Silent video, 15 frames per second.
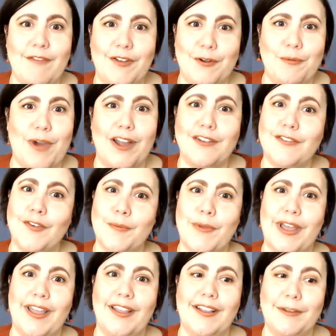to watch for
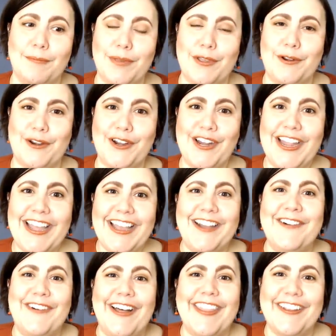my computer
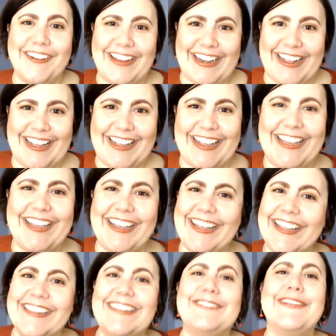while they're eating
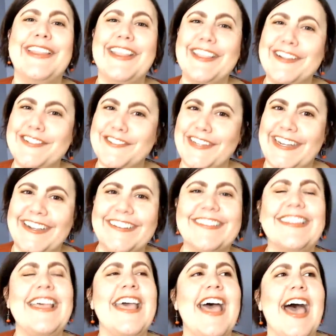and spilling their
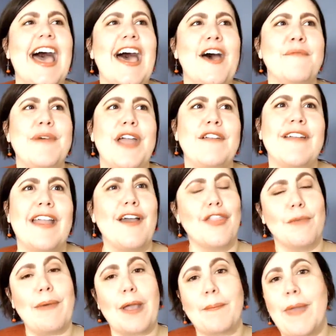drinks. I write on
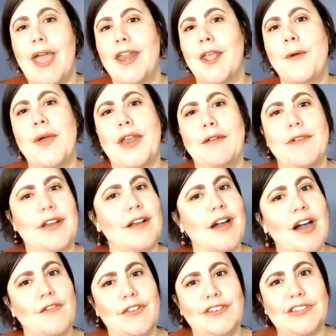the back patio and I write at
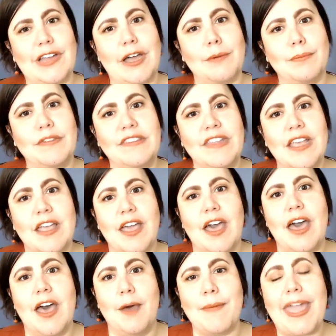coffee shops.
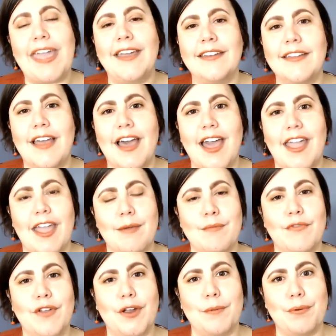And I
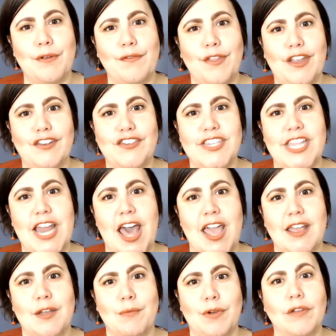am very privileged that I
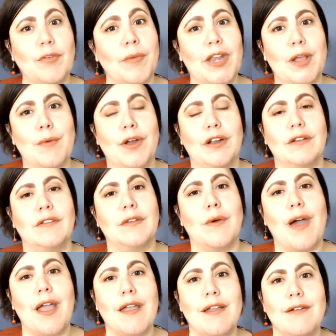can work from anywhere. So
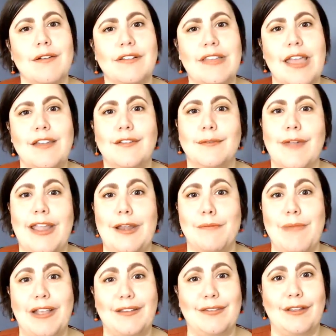I tend to write in
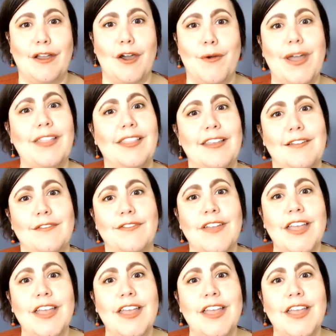Mexico. I live